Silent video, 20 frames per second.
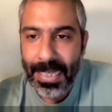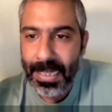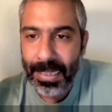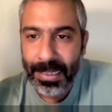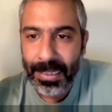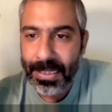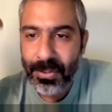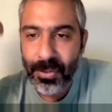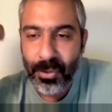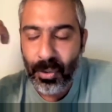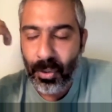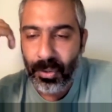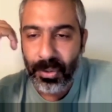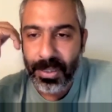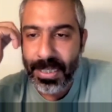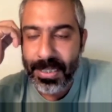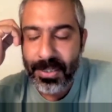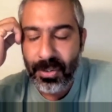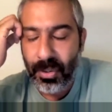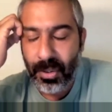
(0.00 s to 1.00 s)
Like, it's not
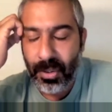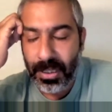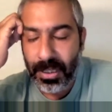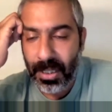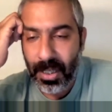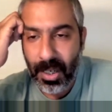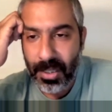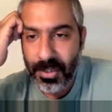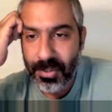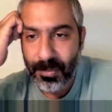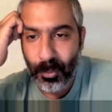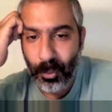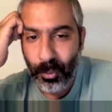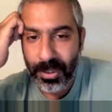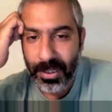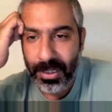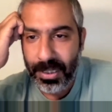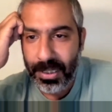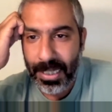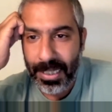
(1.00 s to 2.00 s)
going to last more
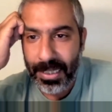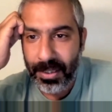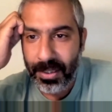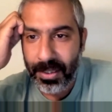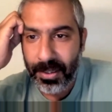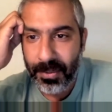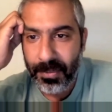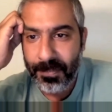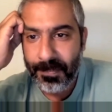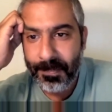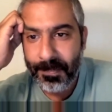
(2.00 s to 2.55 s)
than a day, you know?